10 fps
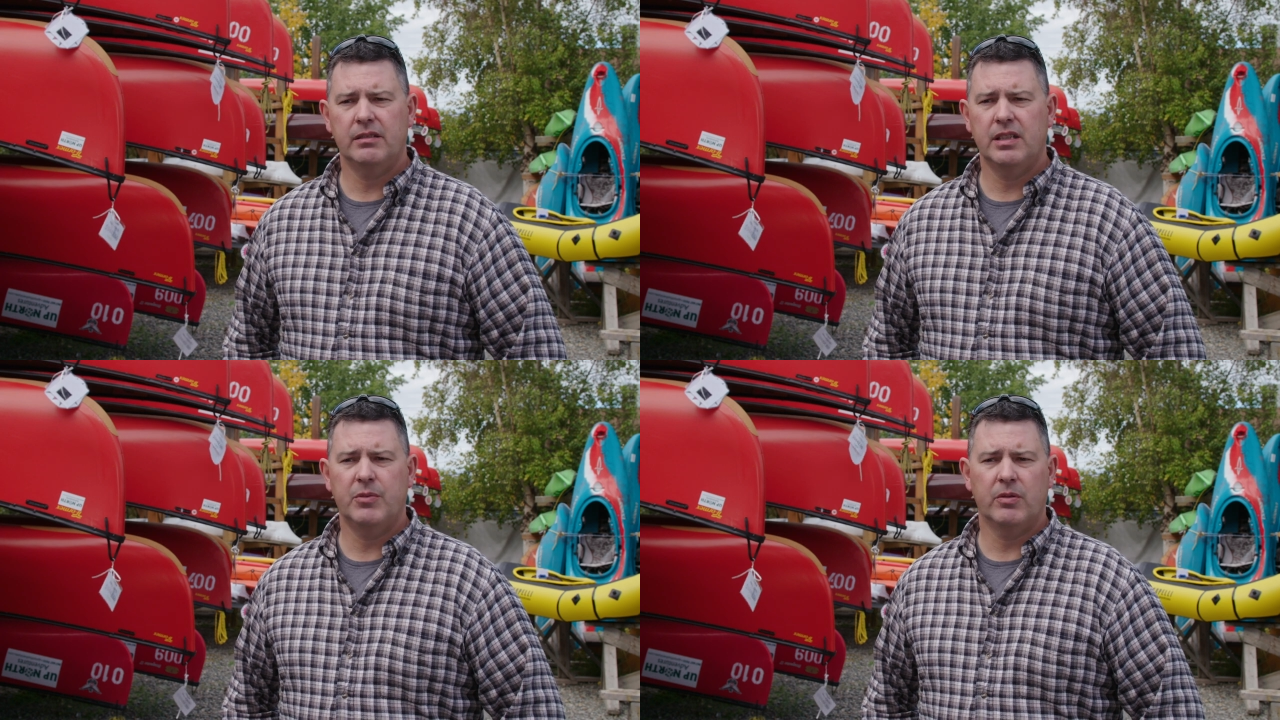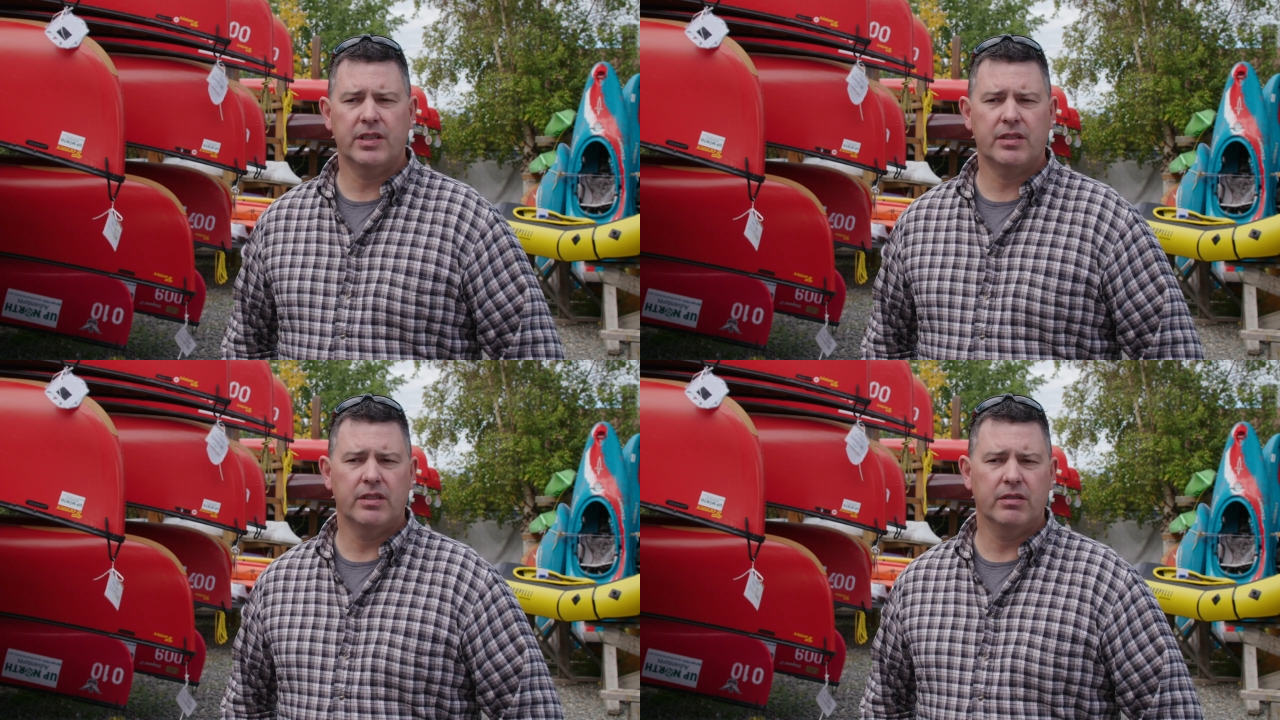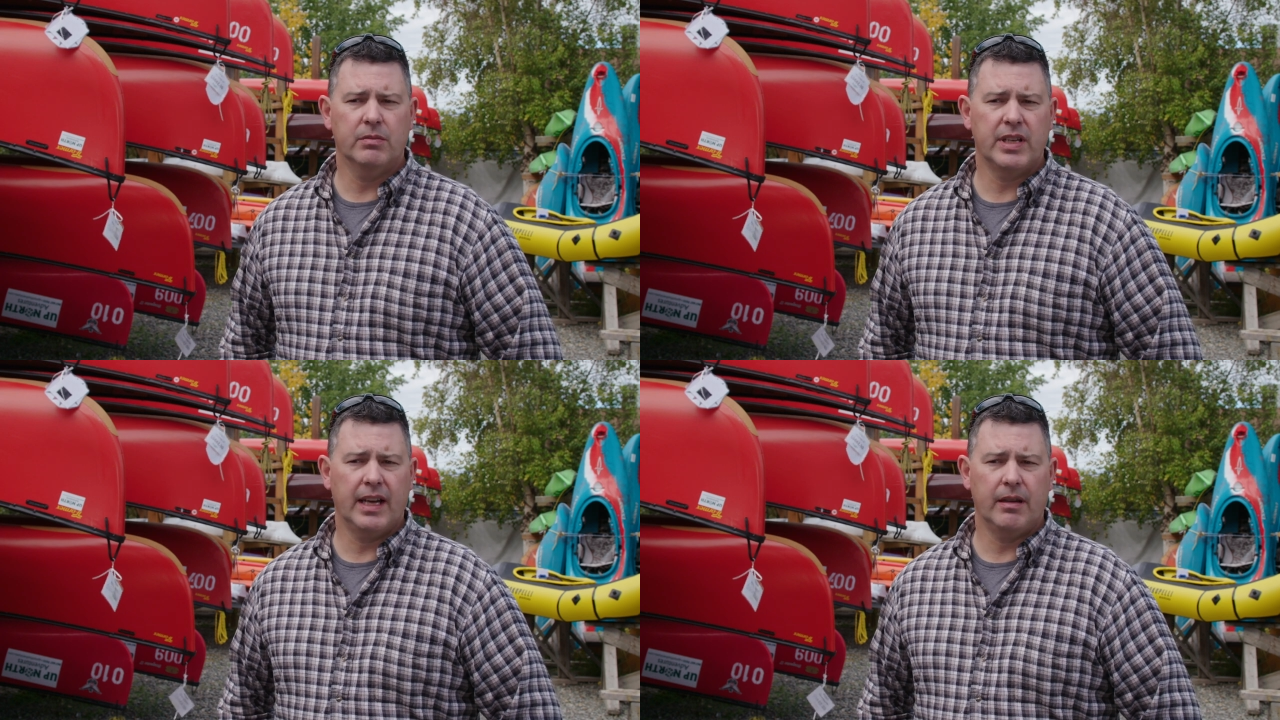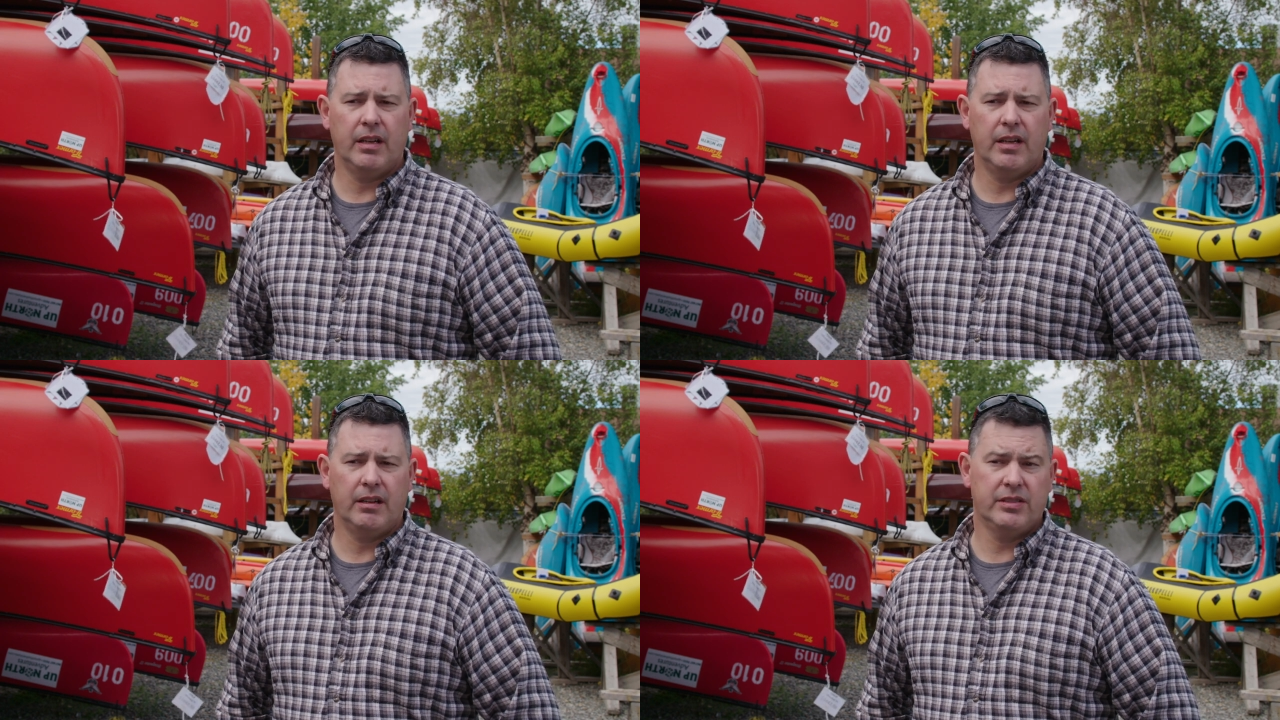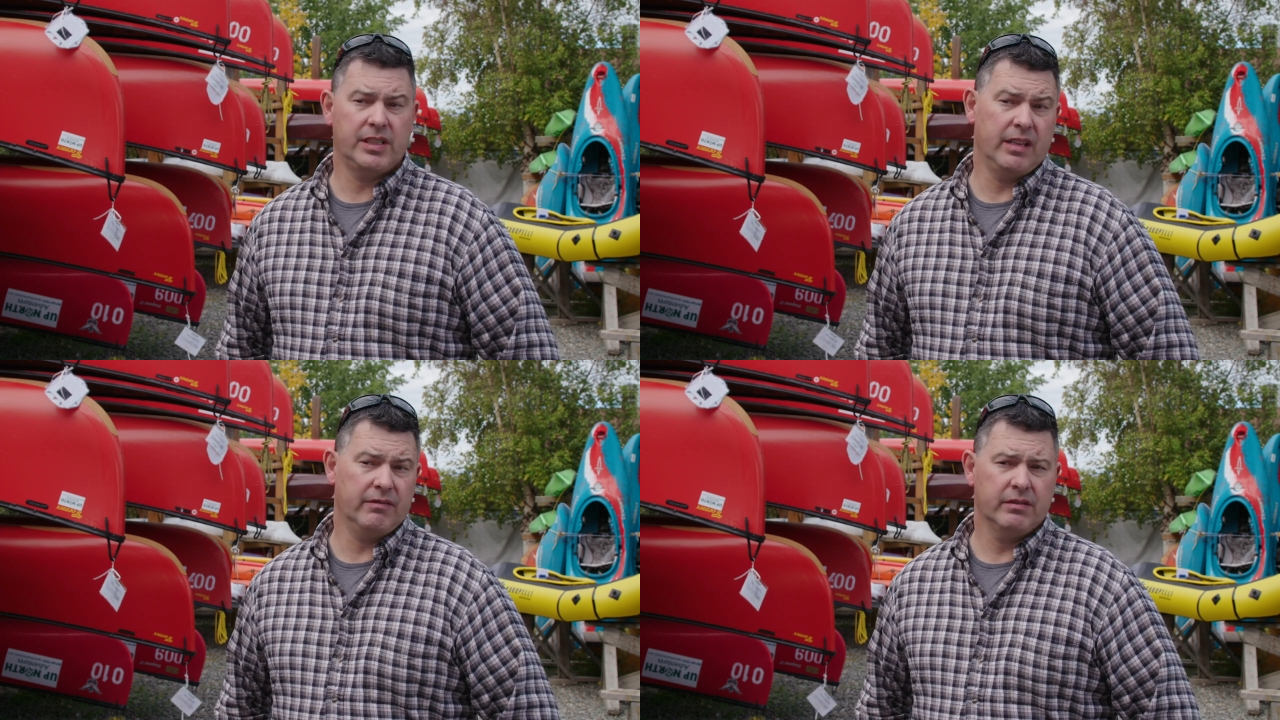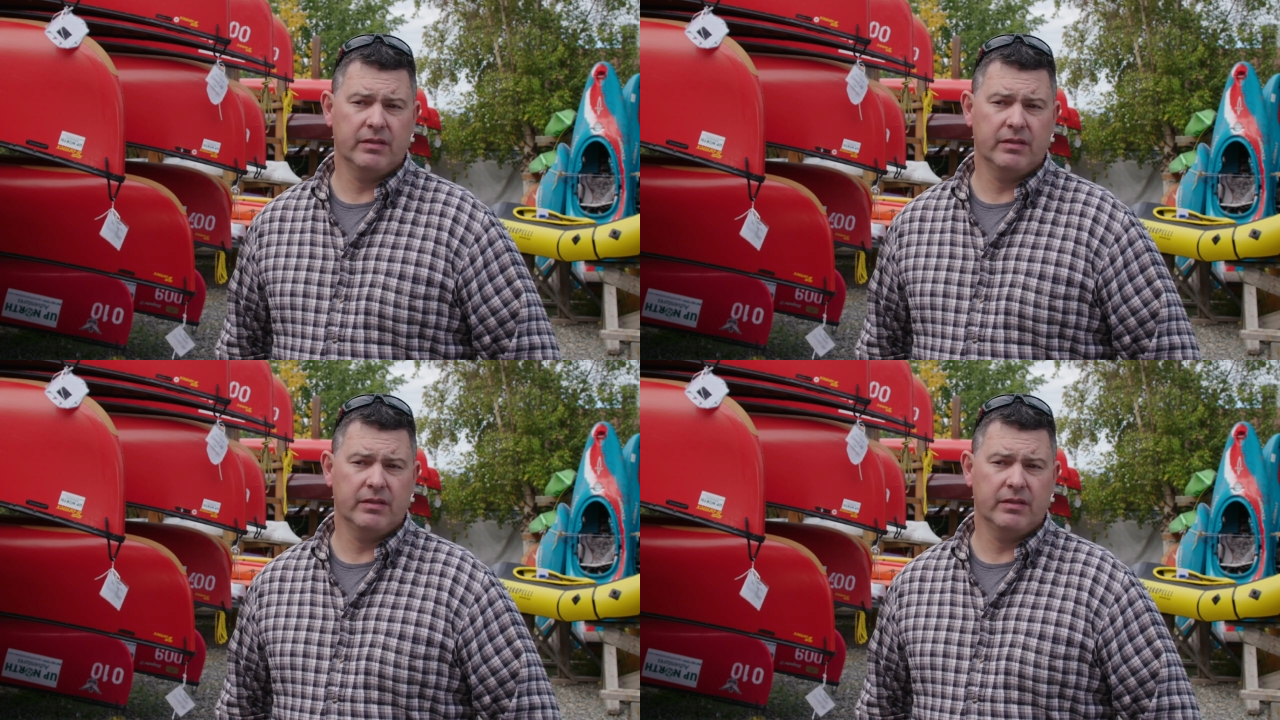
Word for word: keep the rest of the groups safe.